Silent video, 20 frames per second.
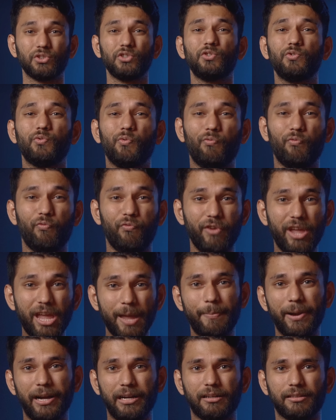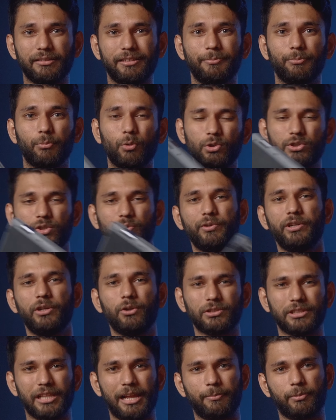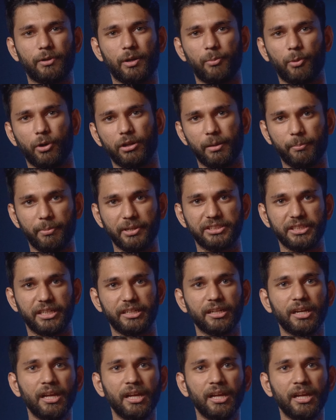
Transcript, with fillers: is way better than most Windows laptop on a budget.